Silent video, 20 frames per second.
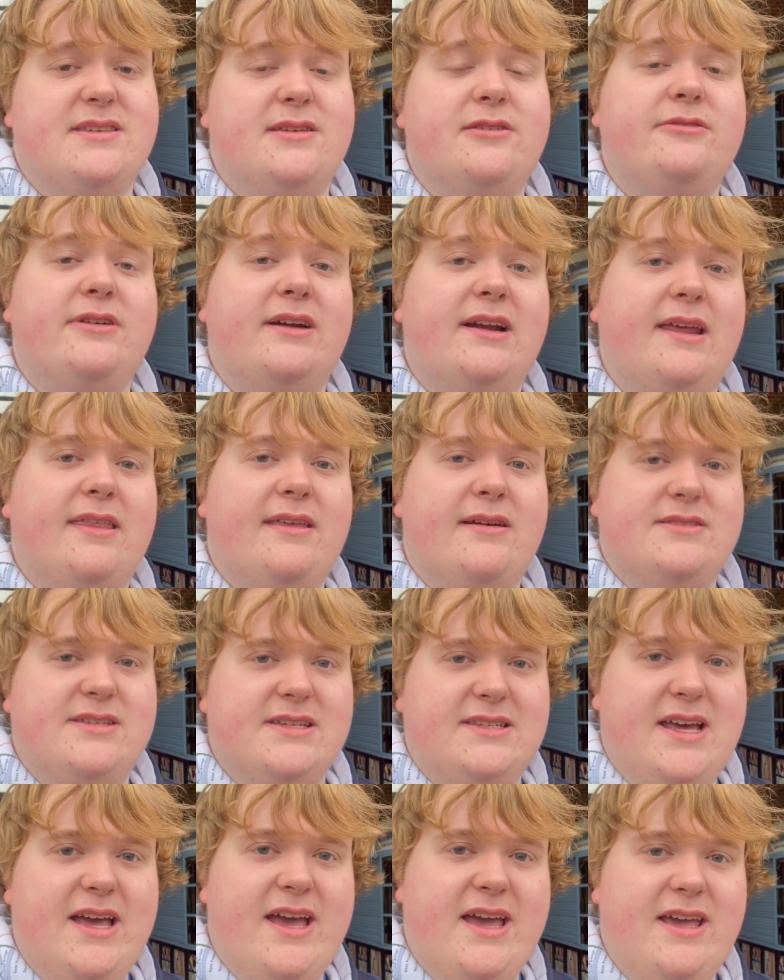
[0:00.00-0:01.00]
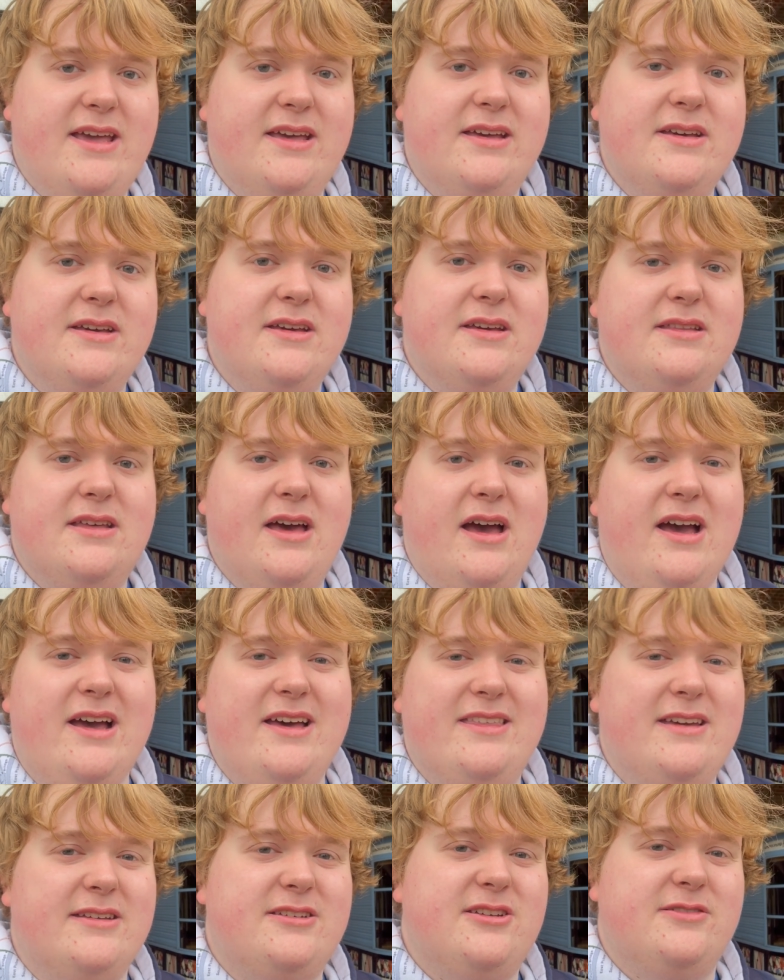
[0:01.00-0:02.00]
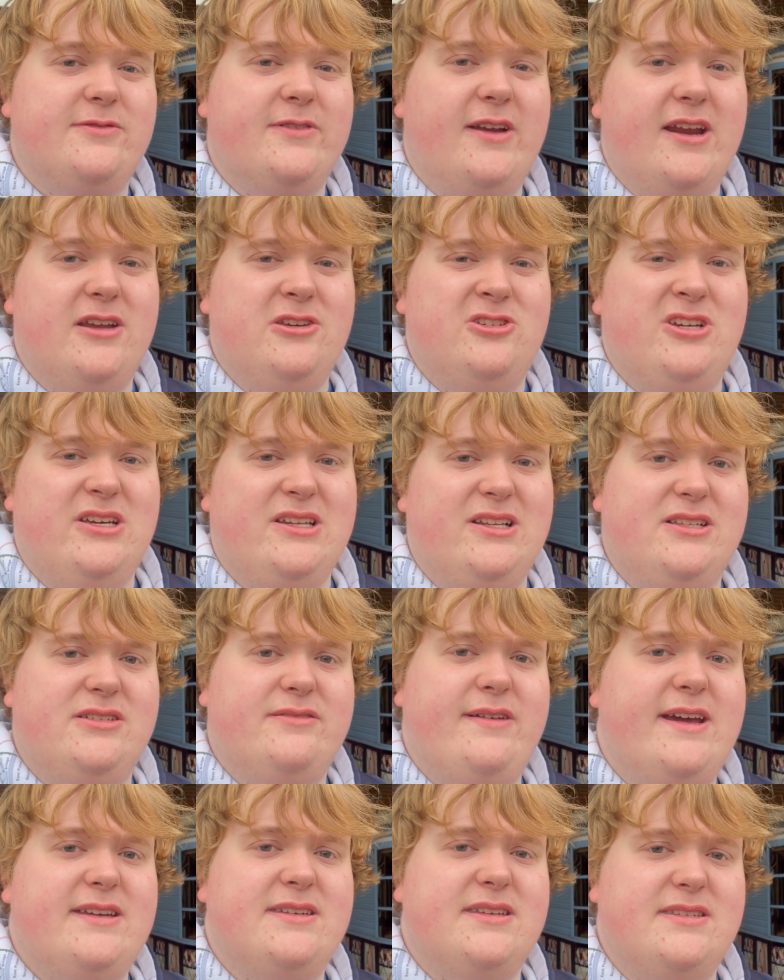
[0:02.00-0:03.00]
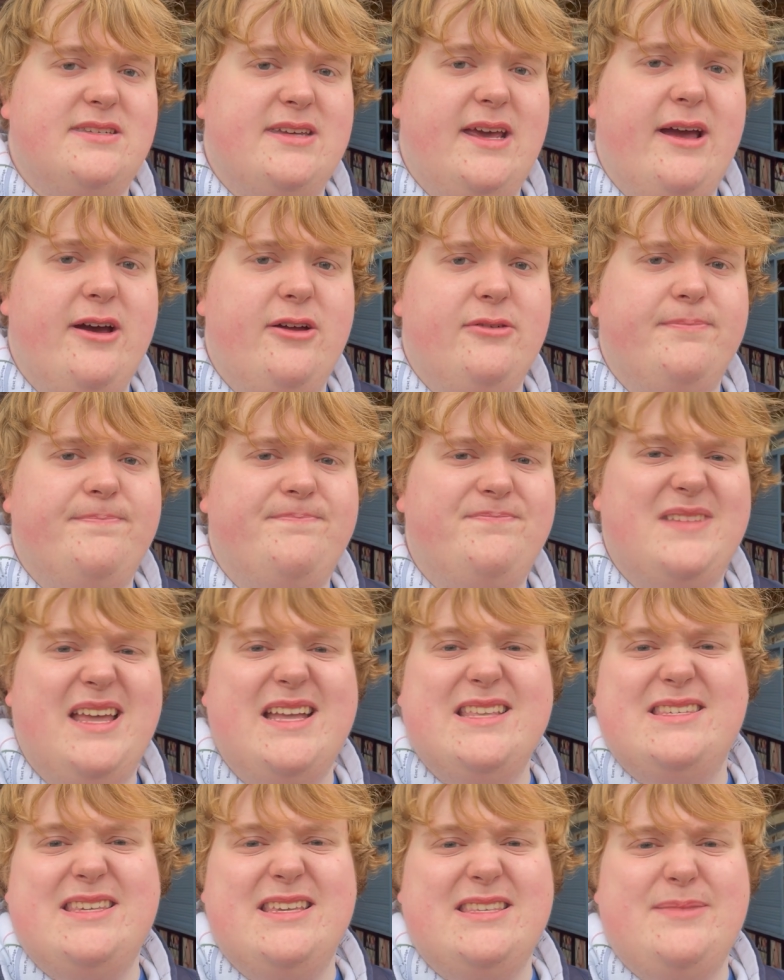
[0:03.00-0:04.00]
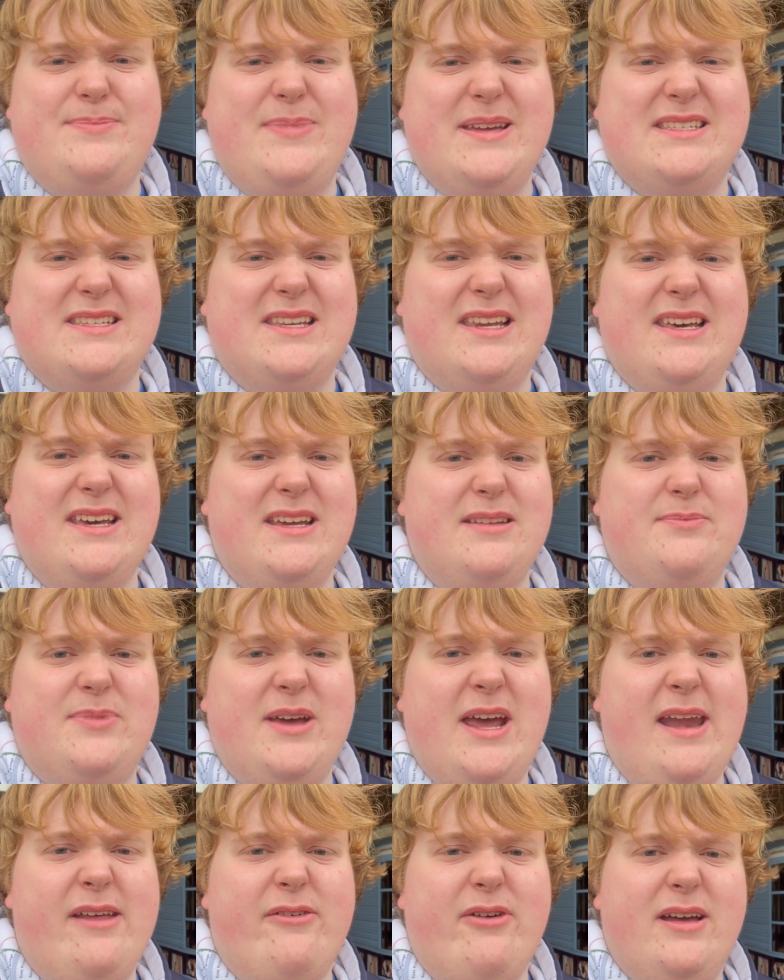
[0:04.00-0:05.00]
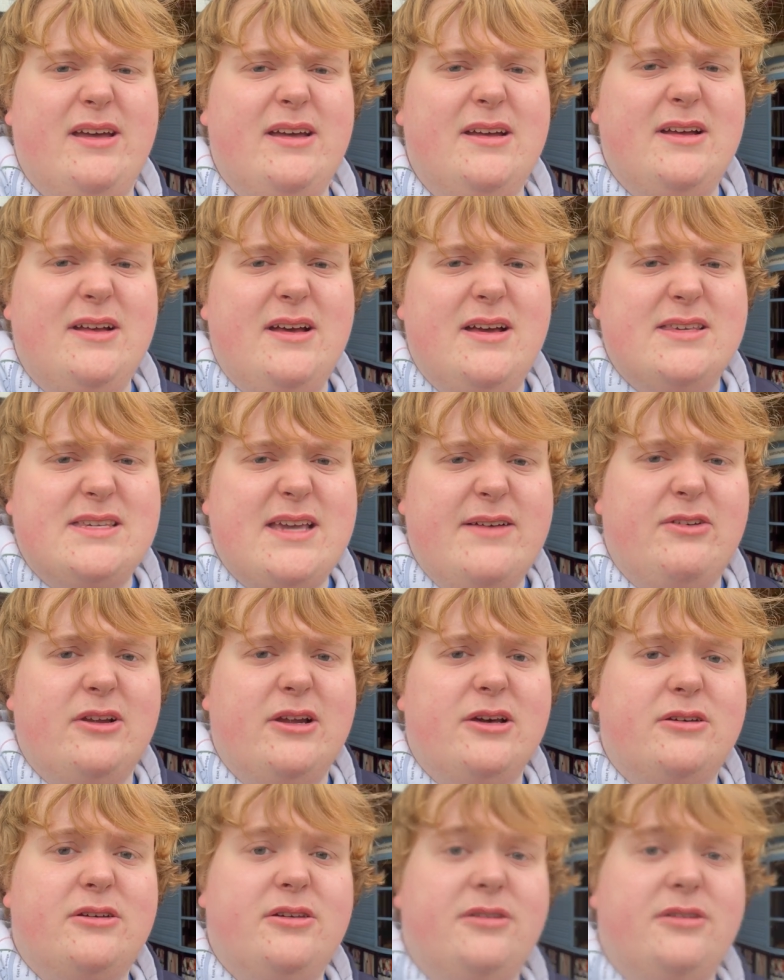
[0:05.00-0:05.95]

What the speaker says: Annoyingly though, today they're just running a shuttle to Acton Town. It's a bit delayed, but anyway, let's have a look.